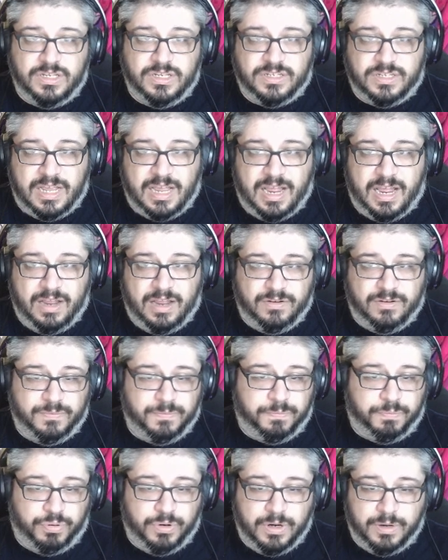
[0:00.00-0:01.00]
is
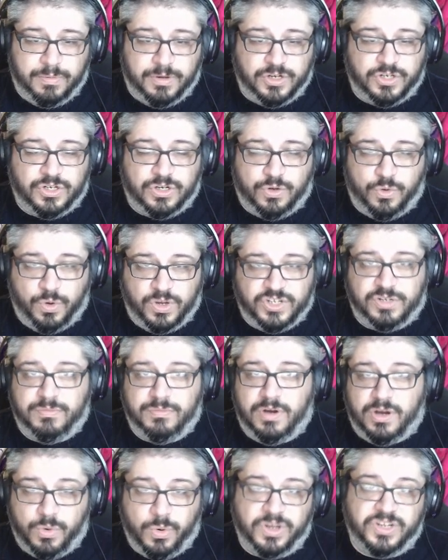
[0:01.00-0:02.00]
pretty much question
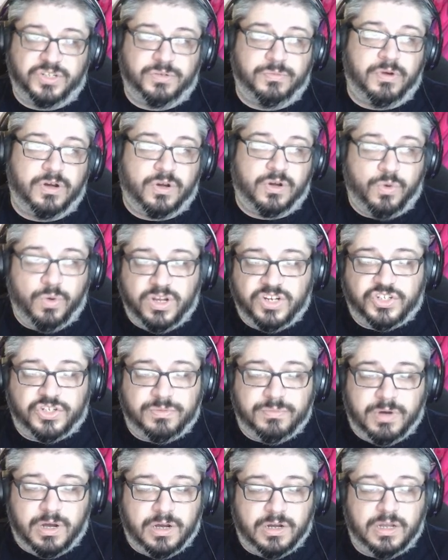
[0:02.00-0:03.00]
mark, question mark,
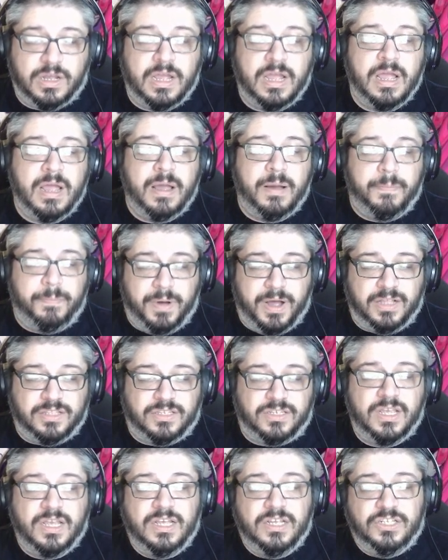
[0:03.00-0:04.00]
question mark.
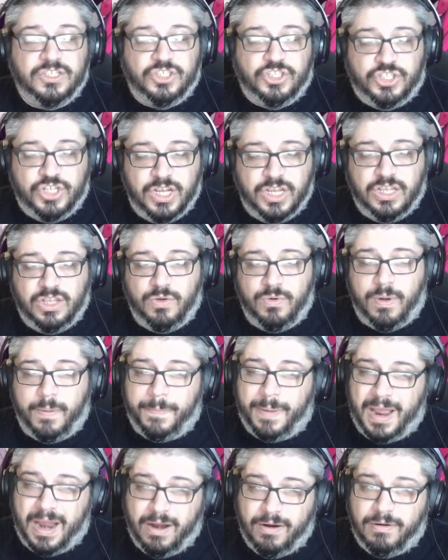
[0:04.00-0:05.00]
But GU
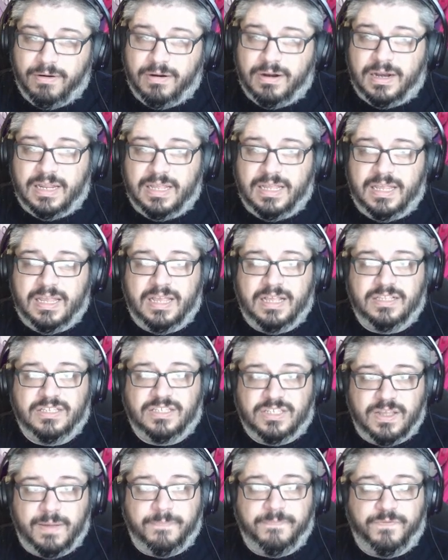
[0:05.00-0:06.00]
apparently, in
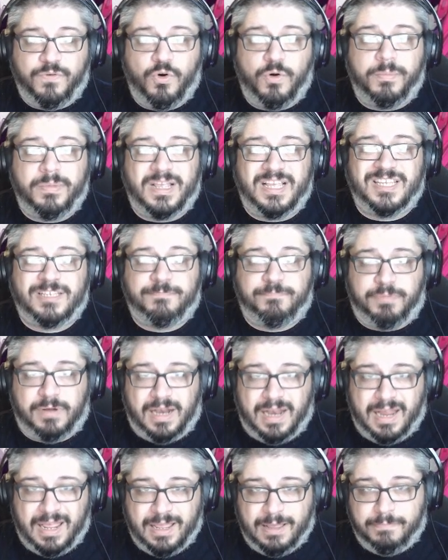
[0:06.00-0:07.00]
some form, is
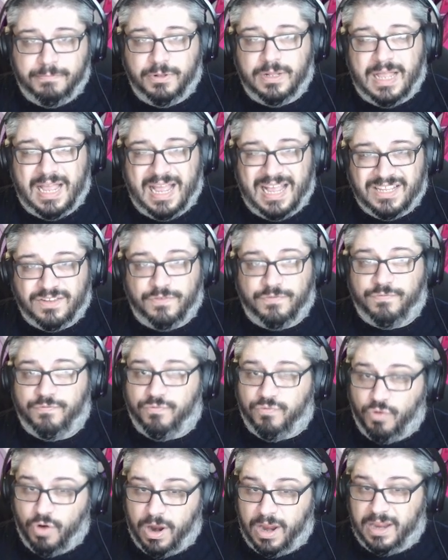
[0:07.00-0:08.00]
playable as
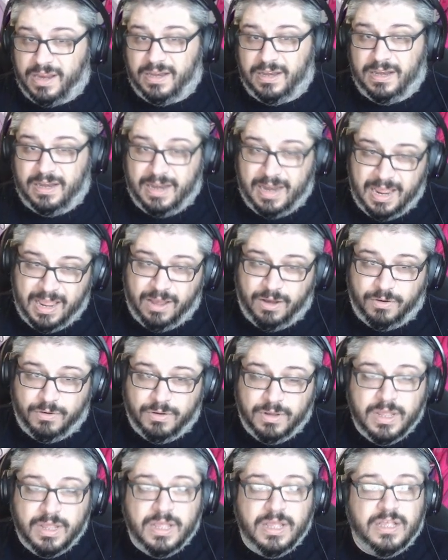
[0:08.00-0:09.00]
of right
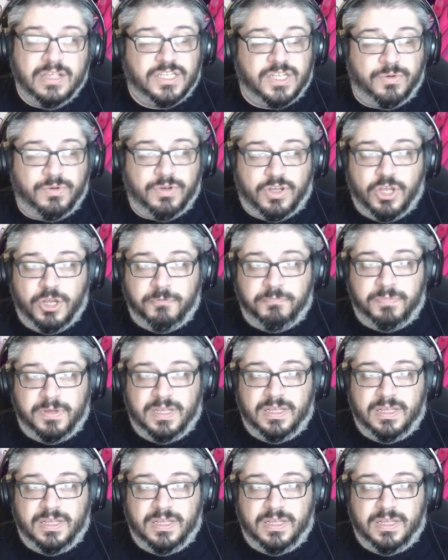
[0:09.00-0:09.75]
now. So it could